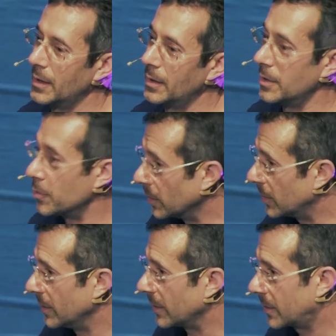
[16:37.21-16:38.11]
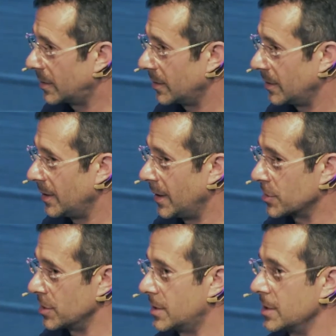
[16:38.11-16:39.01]
And you can click and
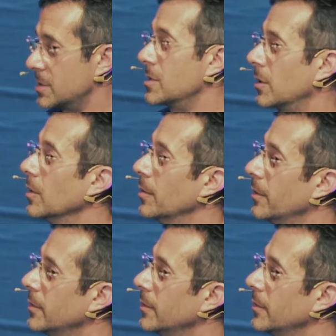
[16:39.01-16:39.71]
actually test the code.